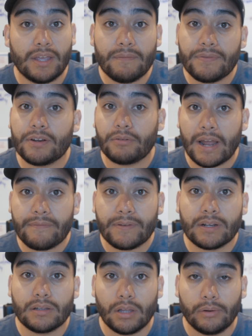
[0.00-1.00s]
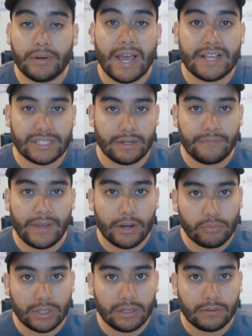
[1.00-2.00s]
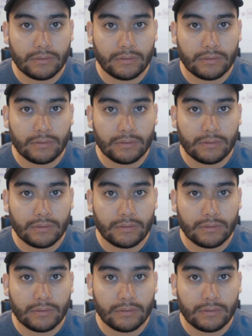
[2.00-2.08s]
if the graphic alone has enough equity.